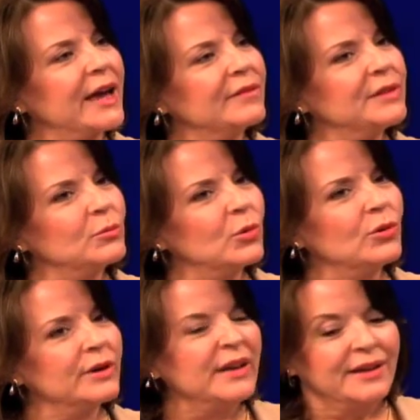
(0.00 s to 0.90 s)
the
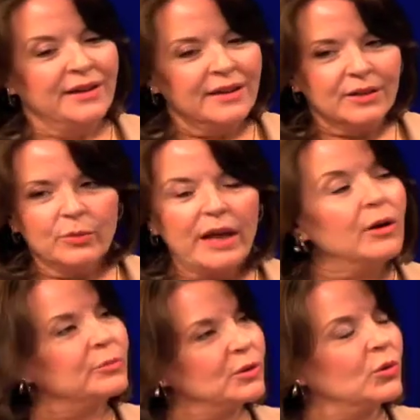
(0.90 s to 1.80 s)
more we
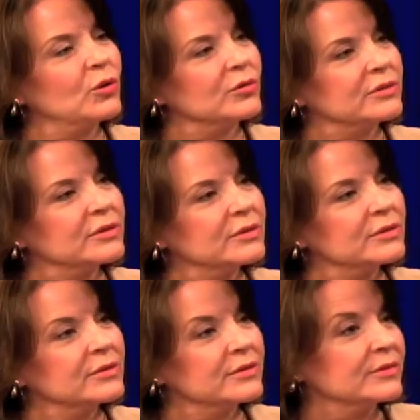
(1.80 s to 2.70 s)
help the world,
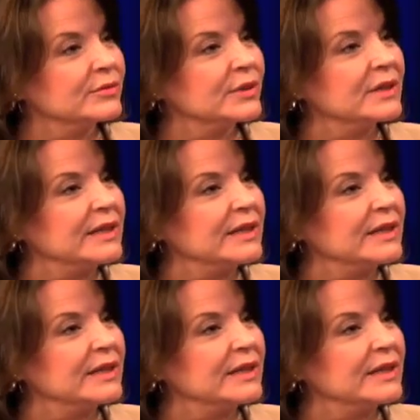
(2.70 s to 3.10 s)
really.